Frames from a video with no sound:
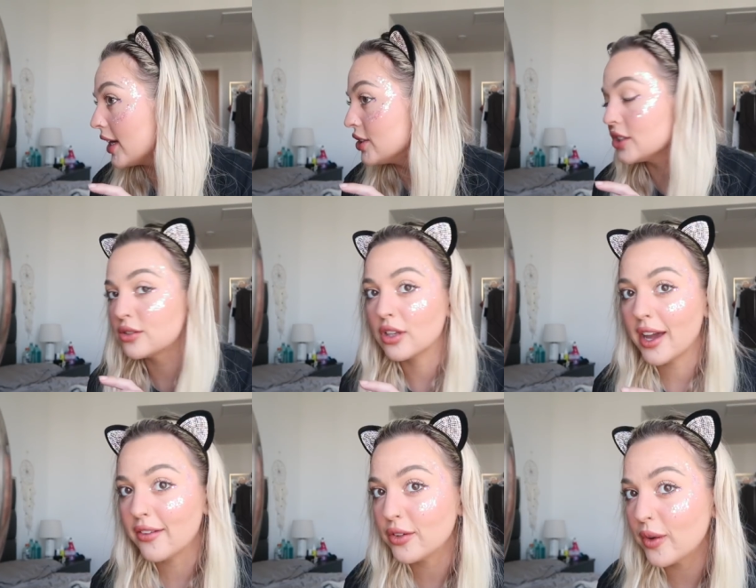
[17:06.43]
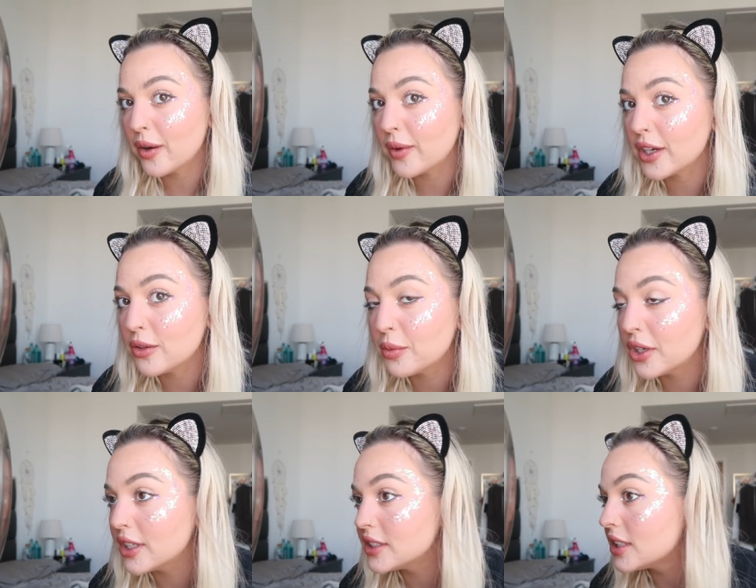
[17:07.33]
And just everywhere where you
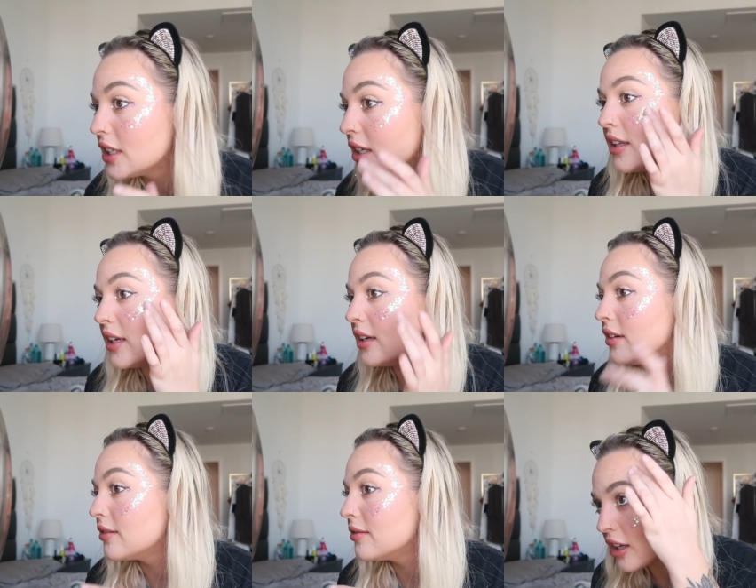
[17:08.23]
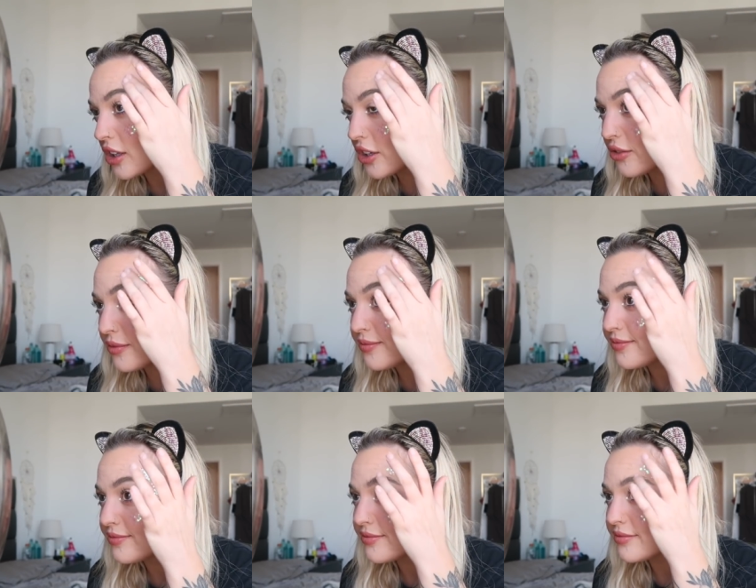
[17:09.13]
put the glue.
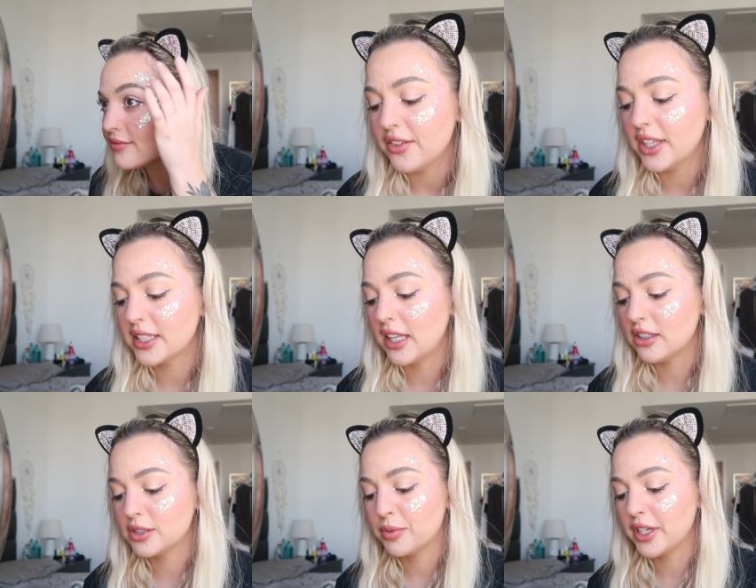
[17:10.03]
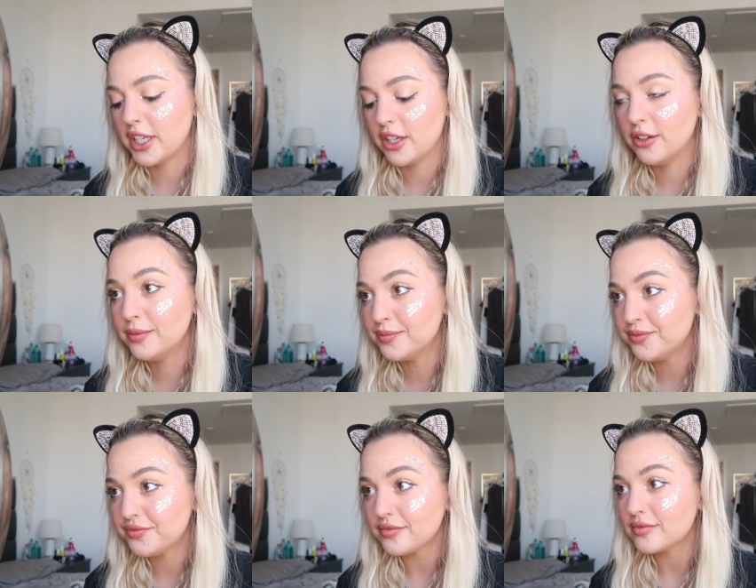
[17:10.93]
I feel like that looks pretty cute.
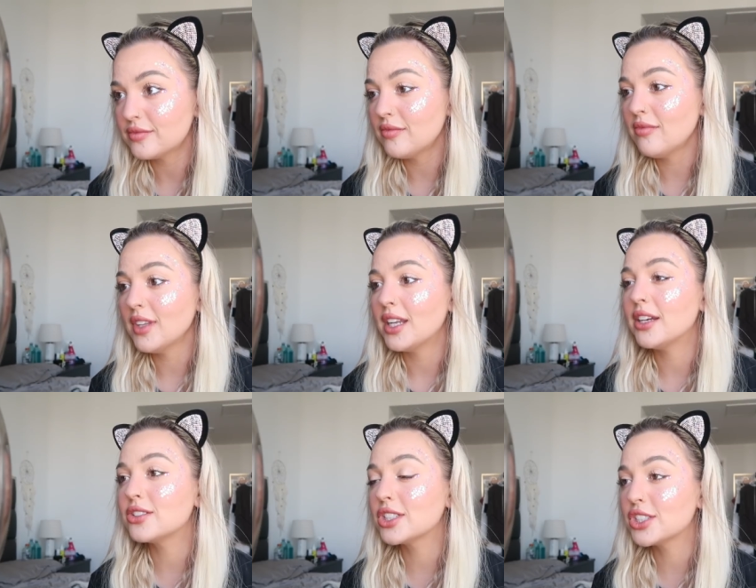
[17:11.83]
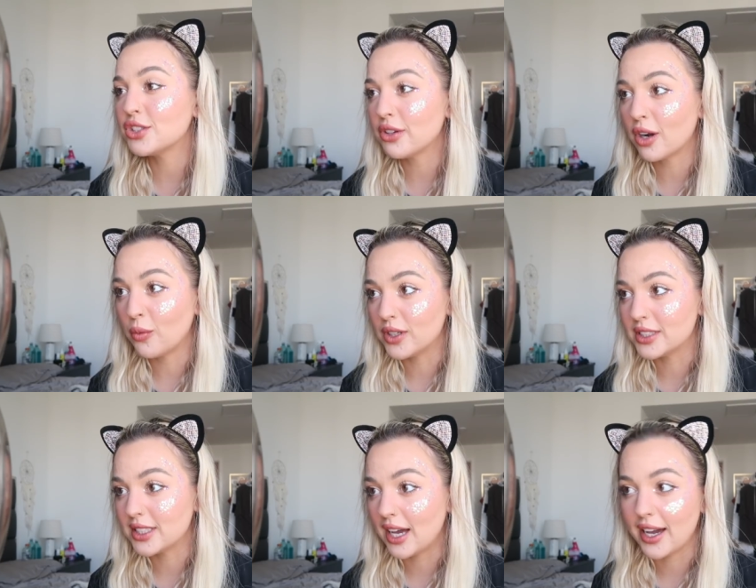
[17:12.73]
And I usually just do it on
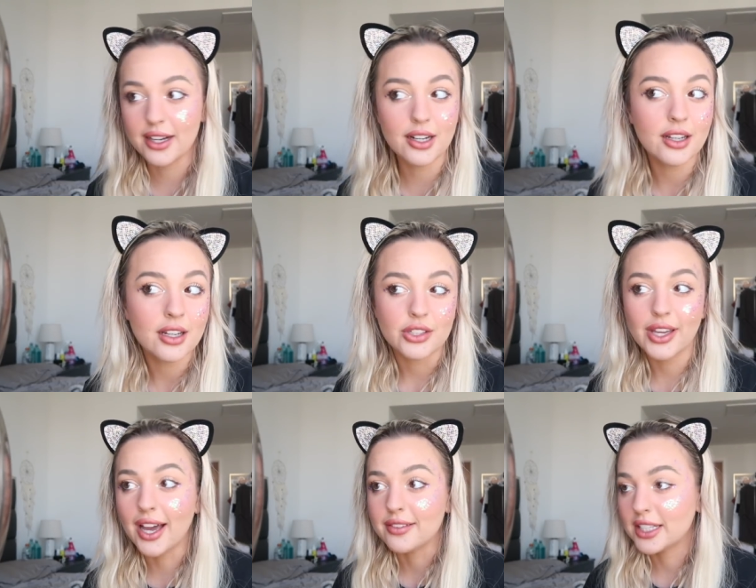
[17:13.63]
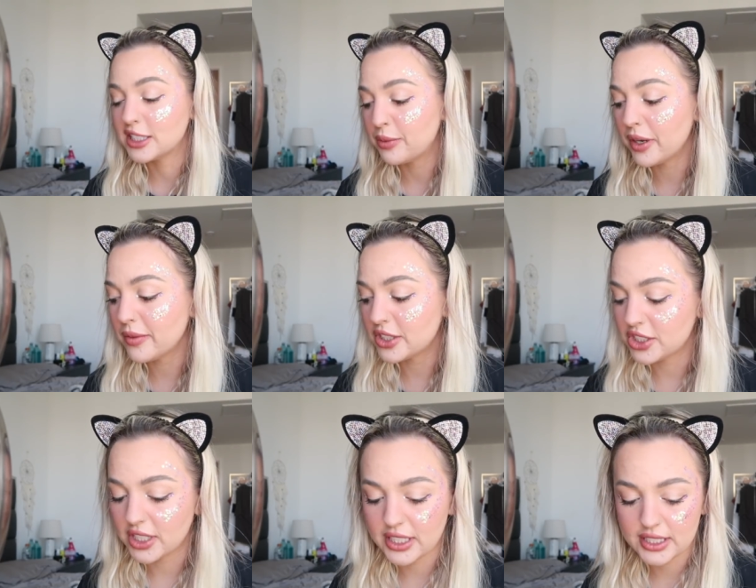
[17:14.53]
one side. So yeah, that's pretty
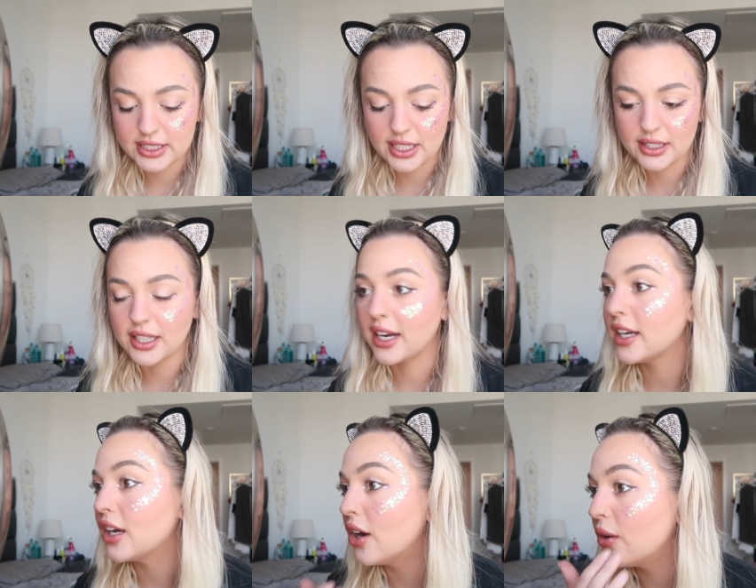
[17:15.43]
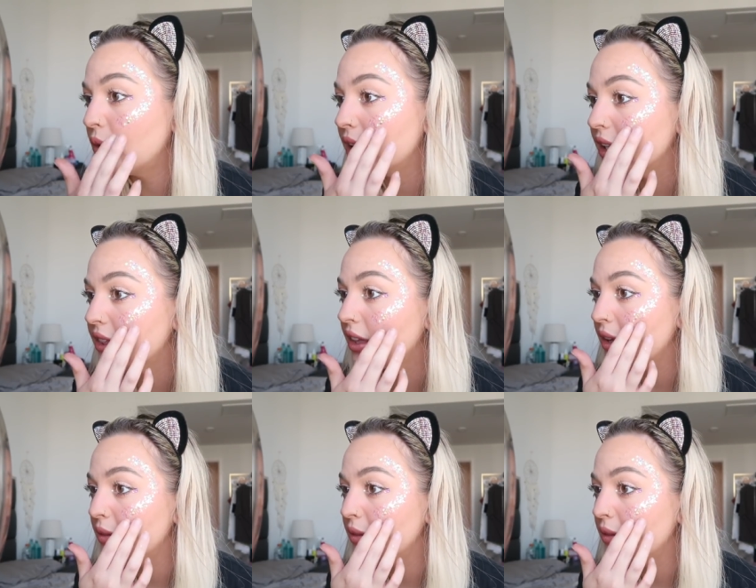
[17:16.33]
much to the extent that I go with